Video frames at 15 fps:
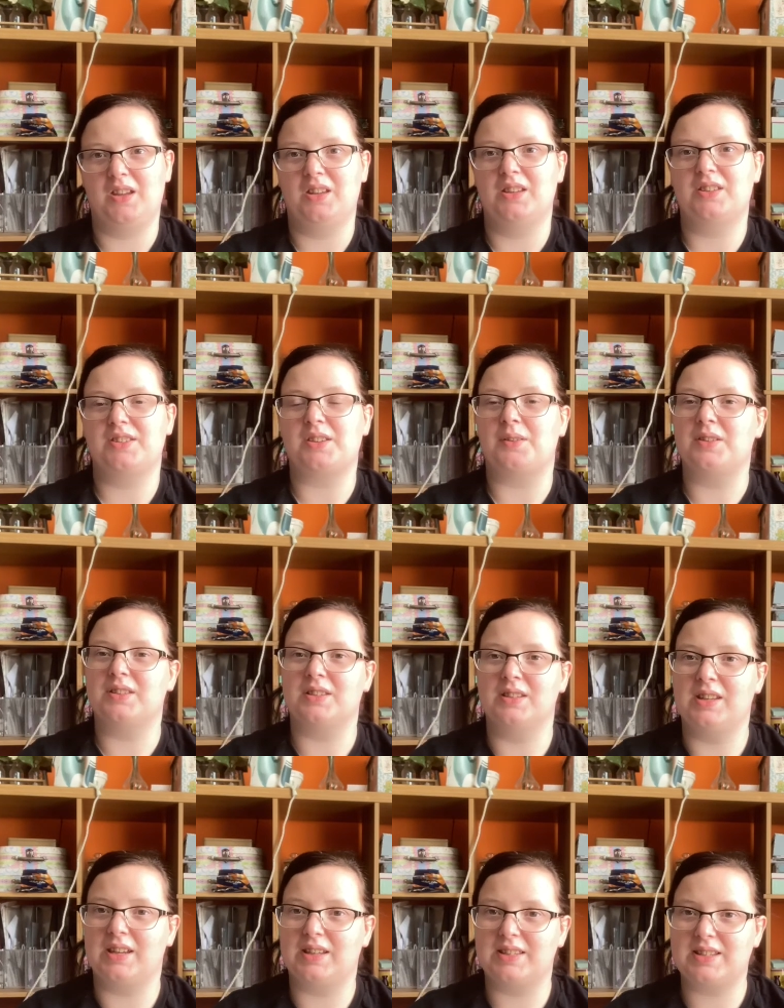So until
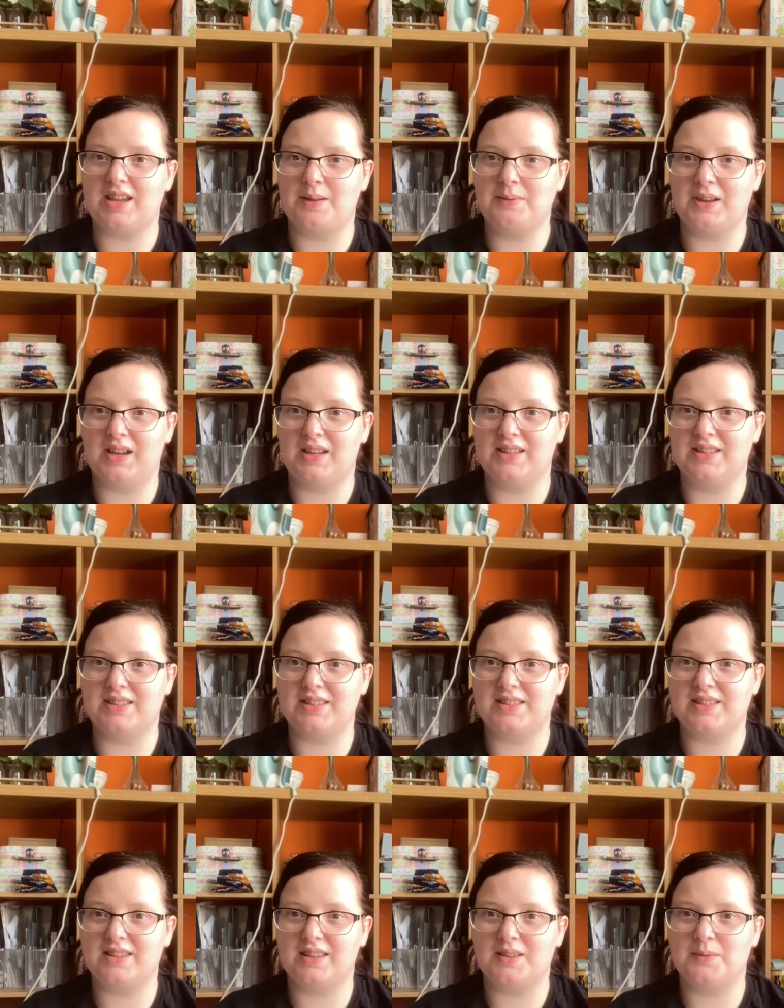next time,
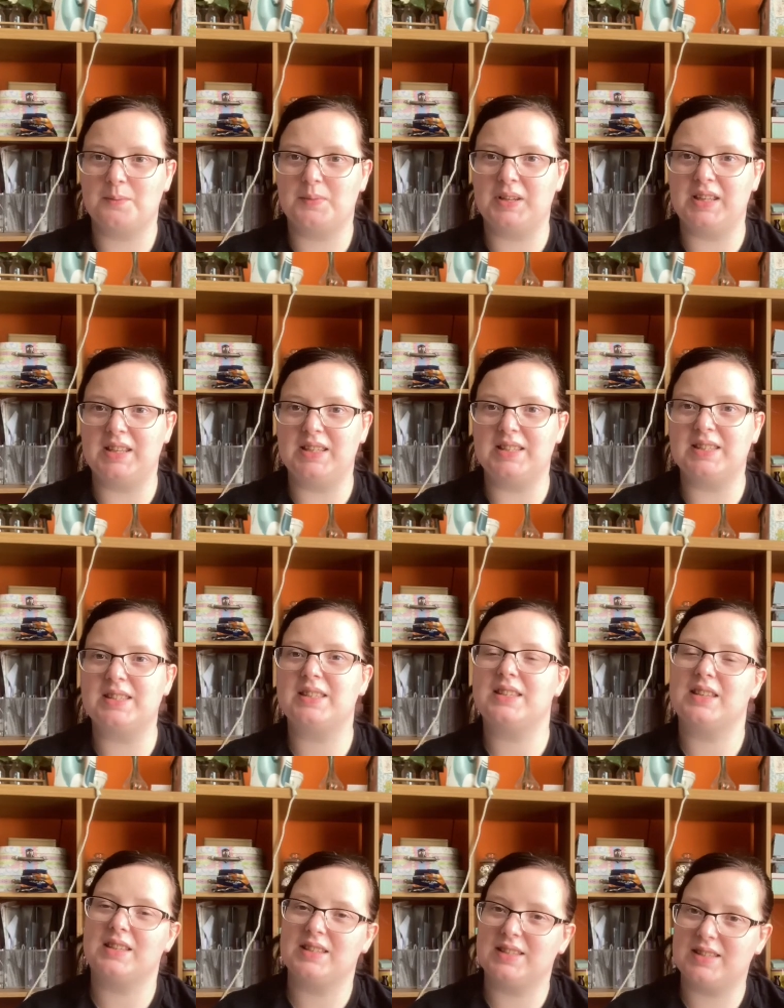guys, please
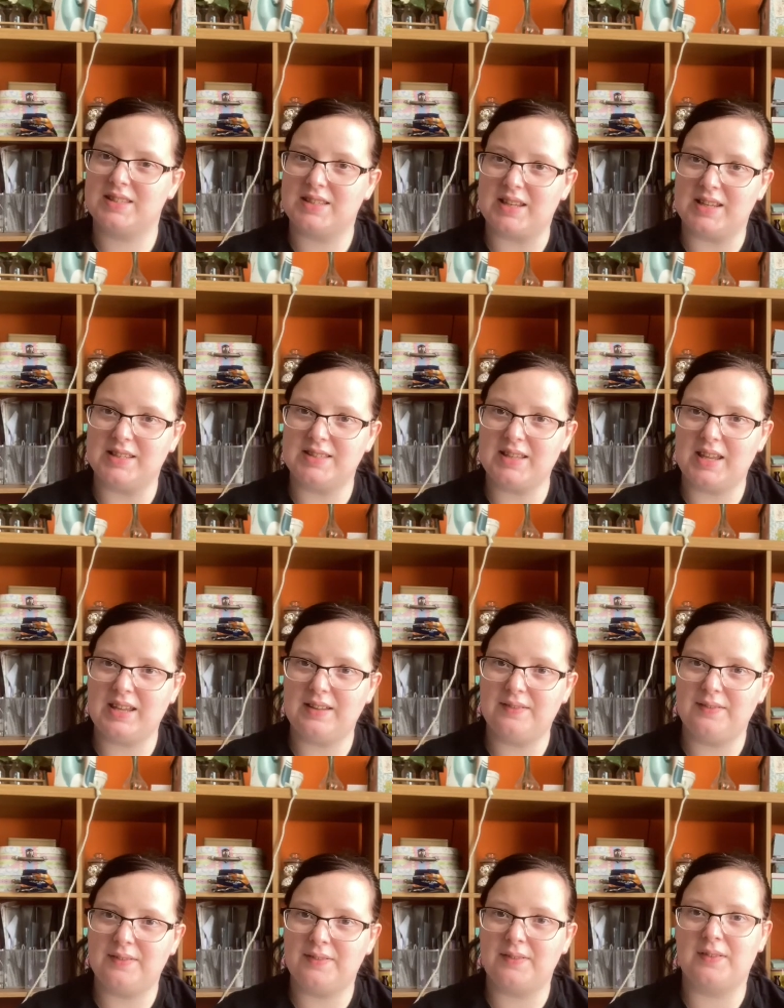stay safe,
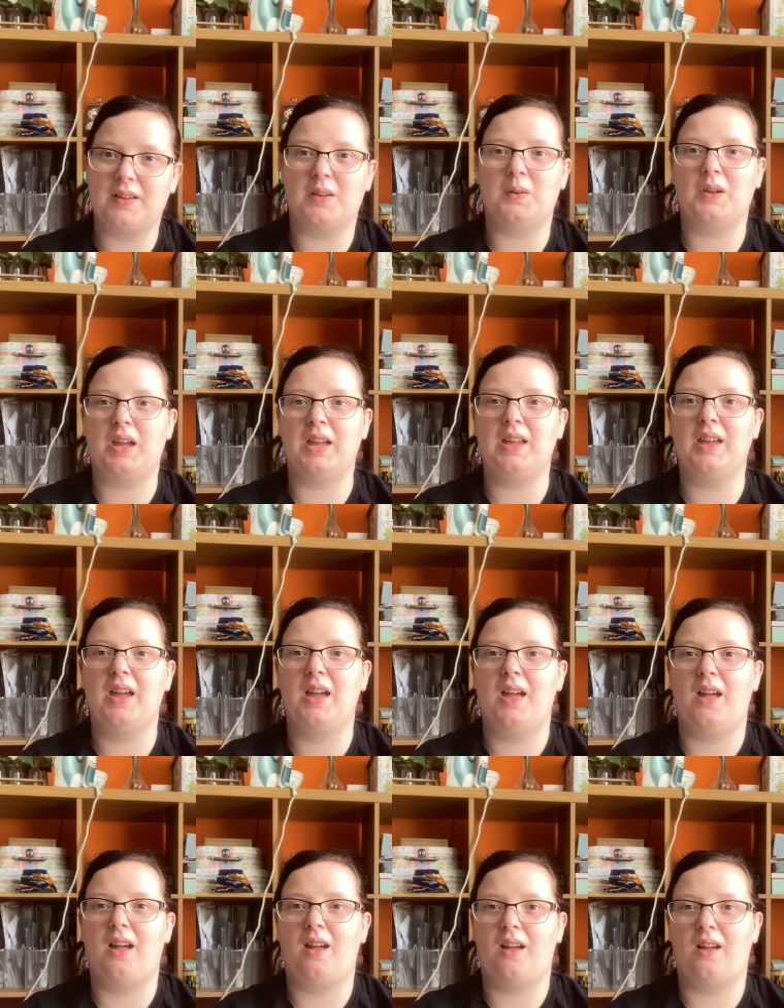okay?
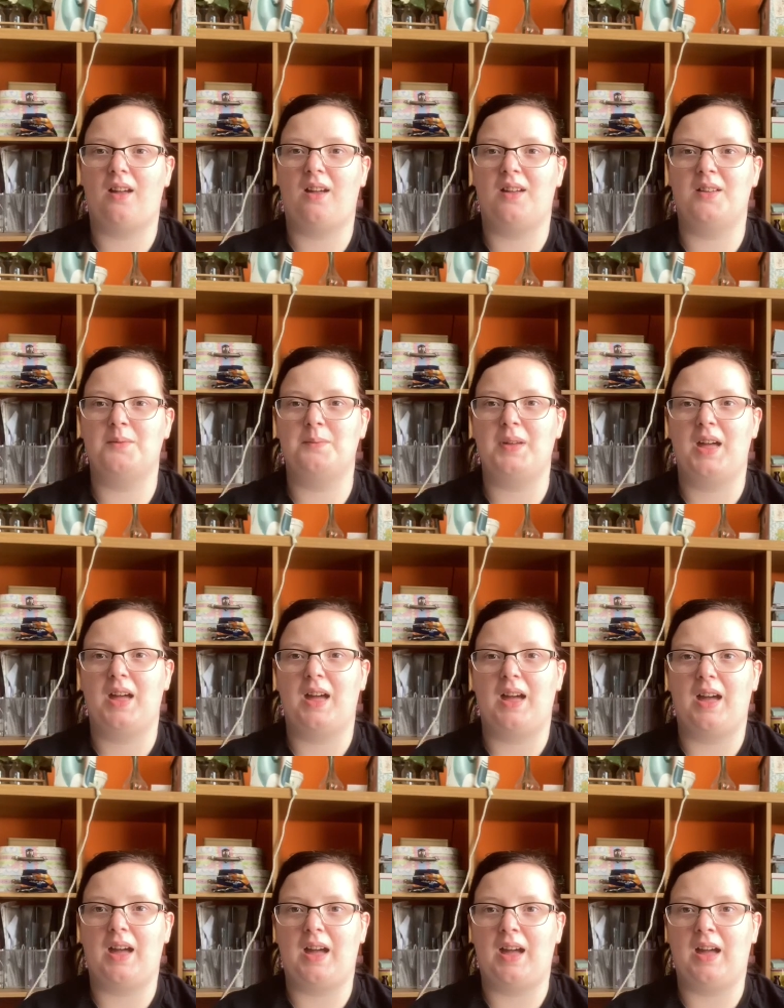
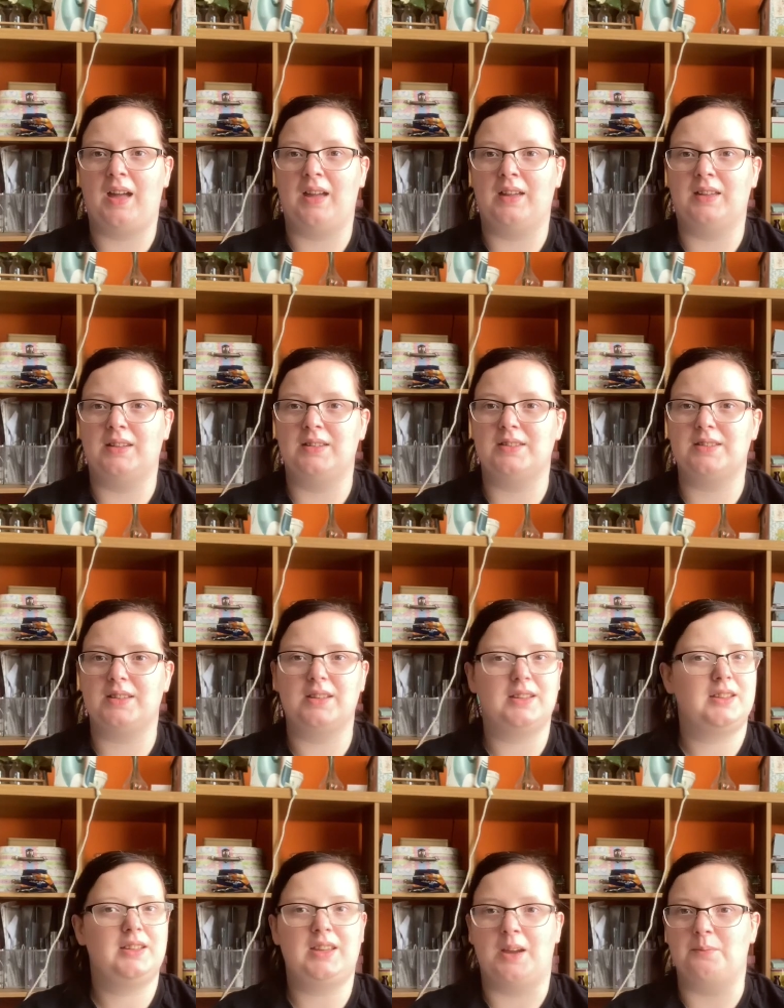And
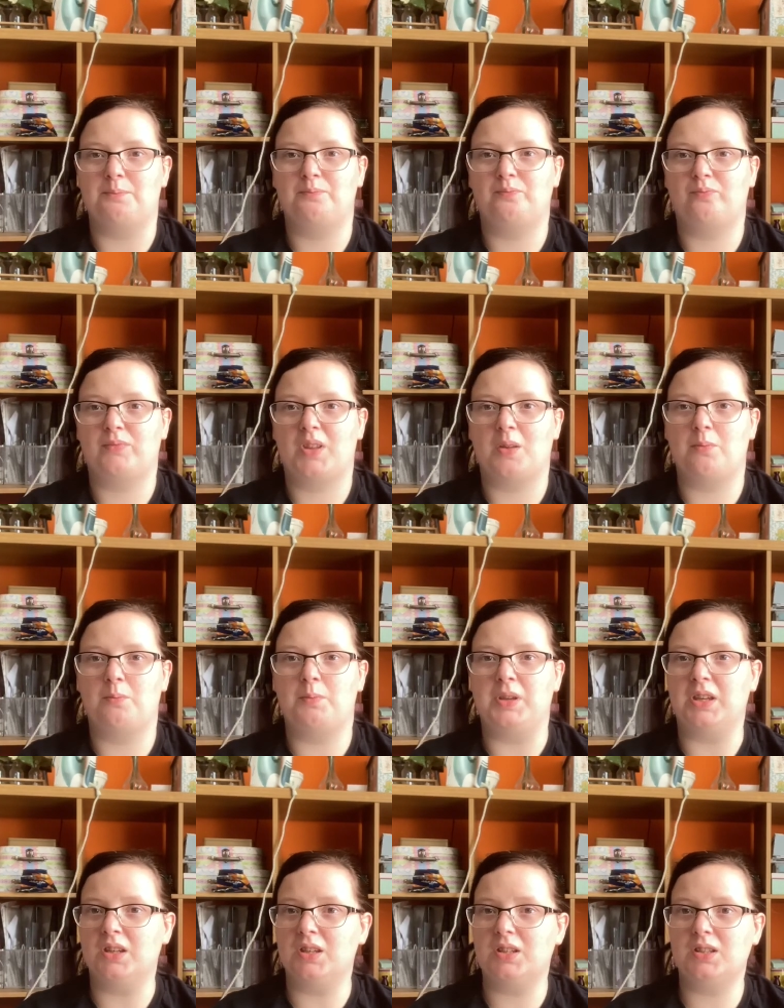yeah, be
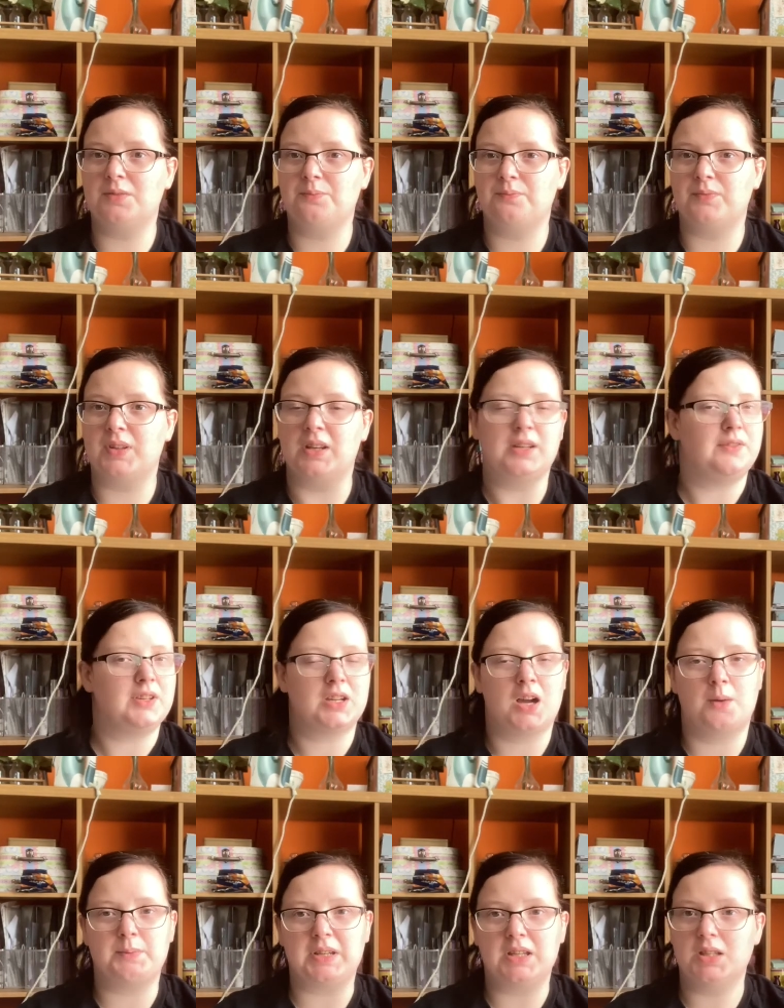good, and if you can't
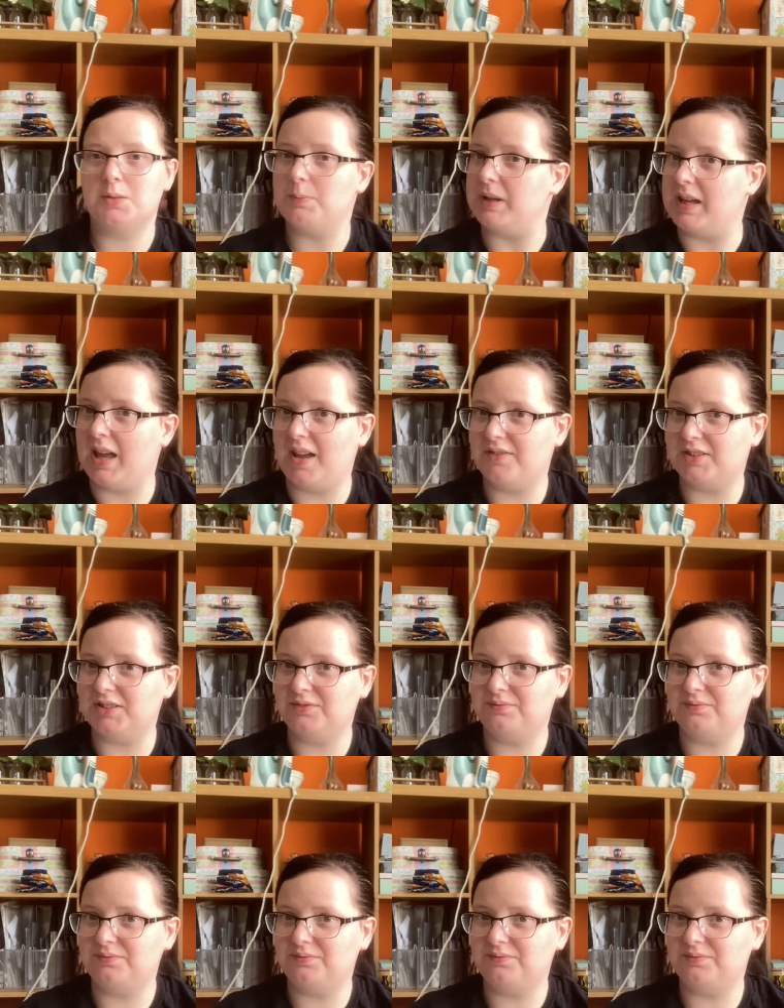be good, be careful,